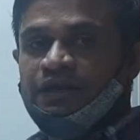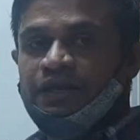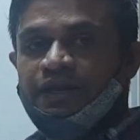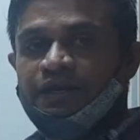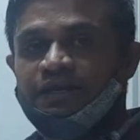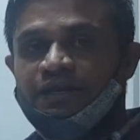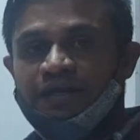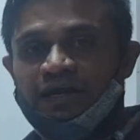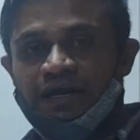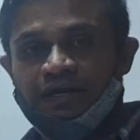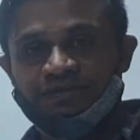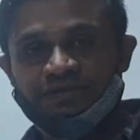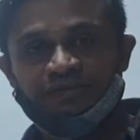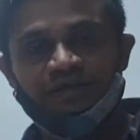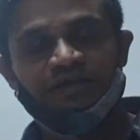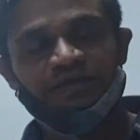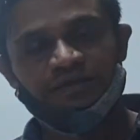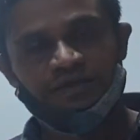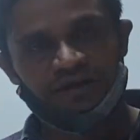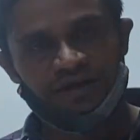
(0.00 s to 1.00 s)
in class
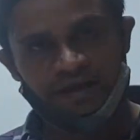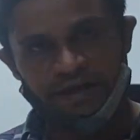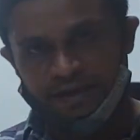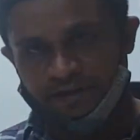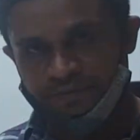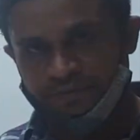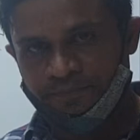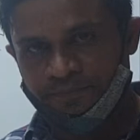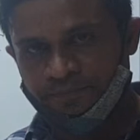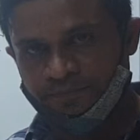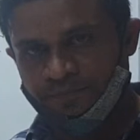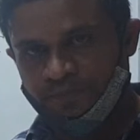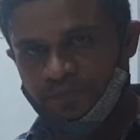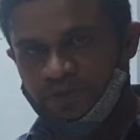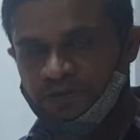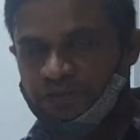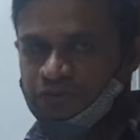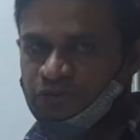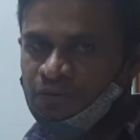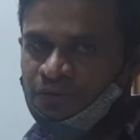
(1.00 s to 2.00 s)
3.
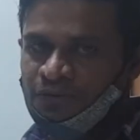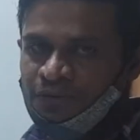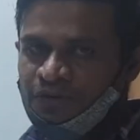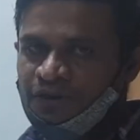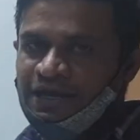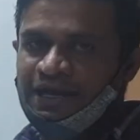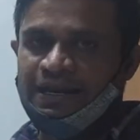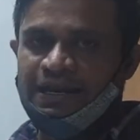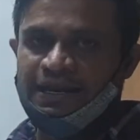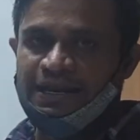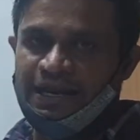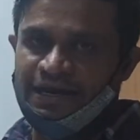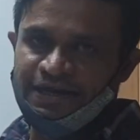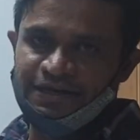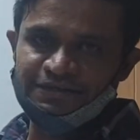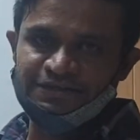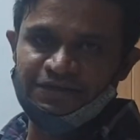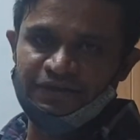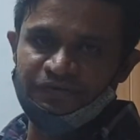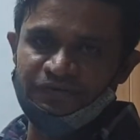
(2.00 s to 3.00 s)
So, let
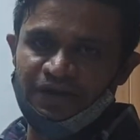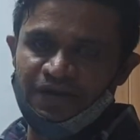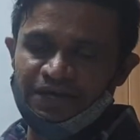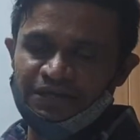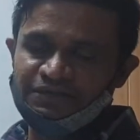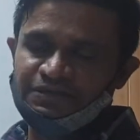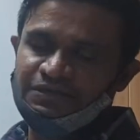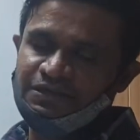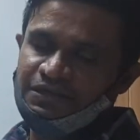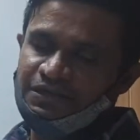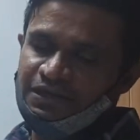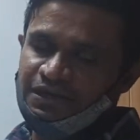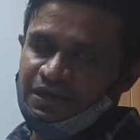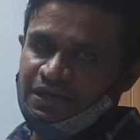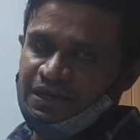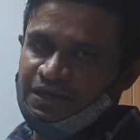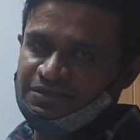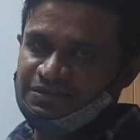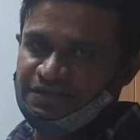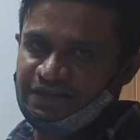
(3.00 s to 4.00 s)
us revise
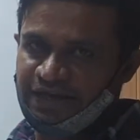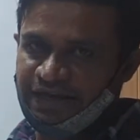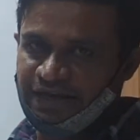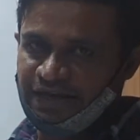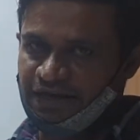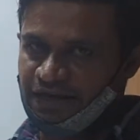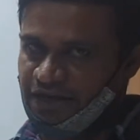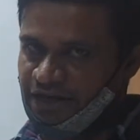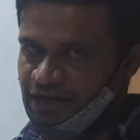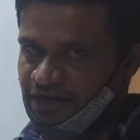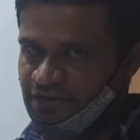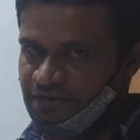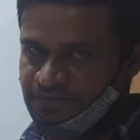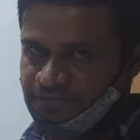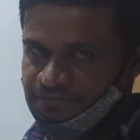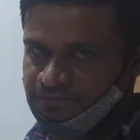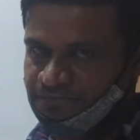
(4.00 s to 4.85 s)
class 3 content.